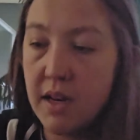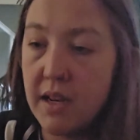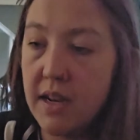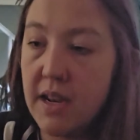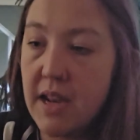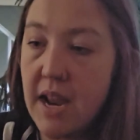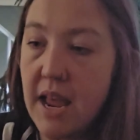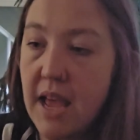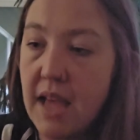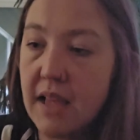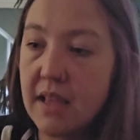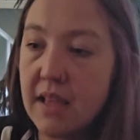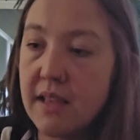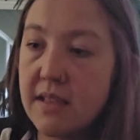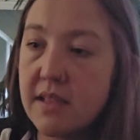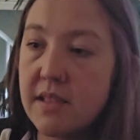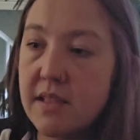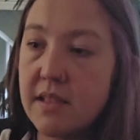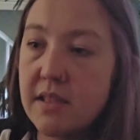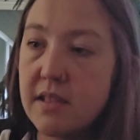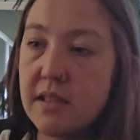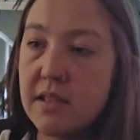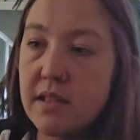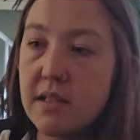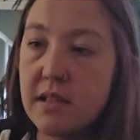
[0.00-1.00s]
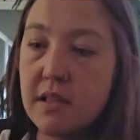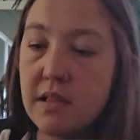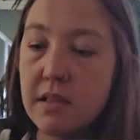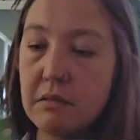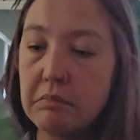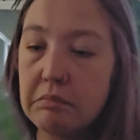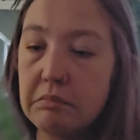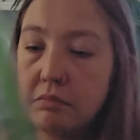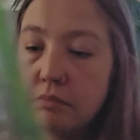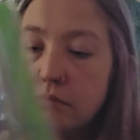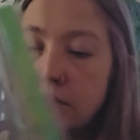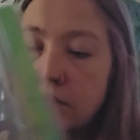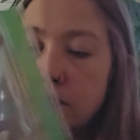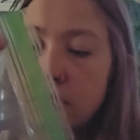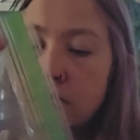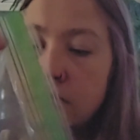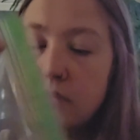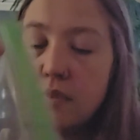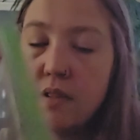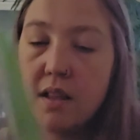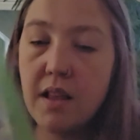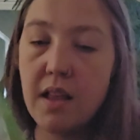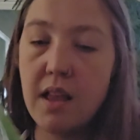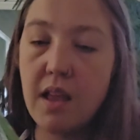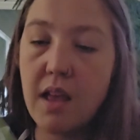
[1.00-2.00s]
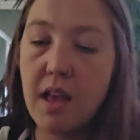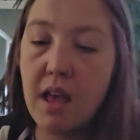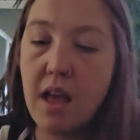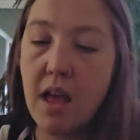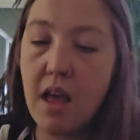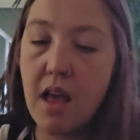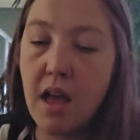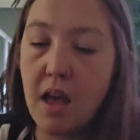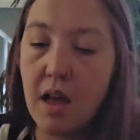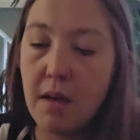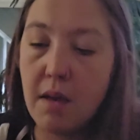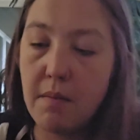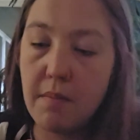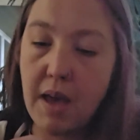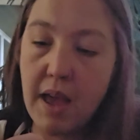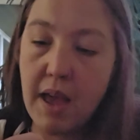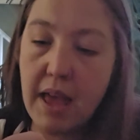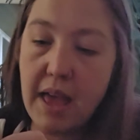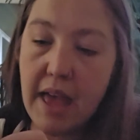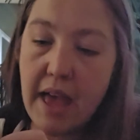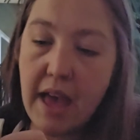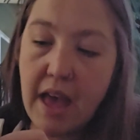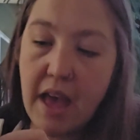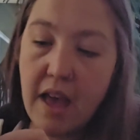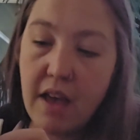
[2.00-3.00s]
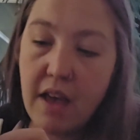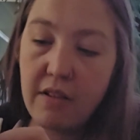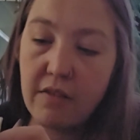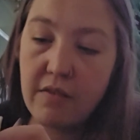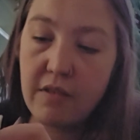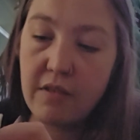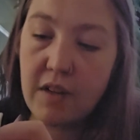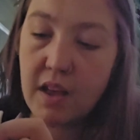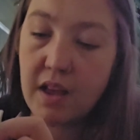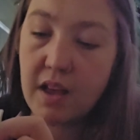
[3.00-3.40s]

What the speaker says: Next, I have,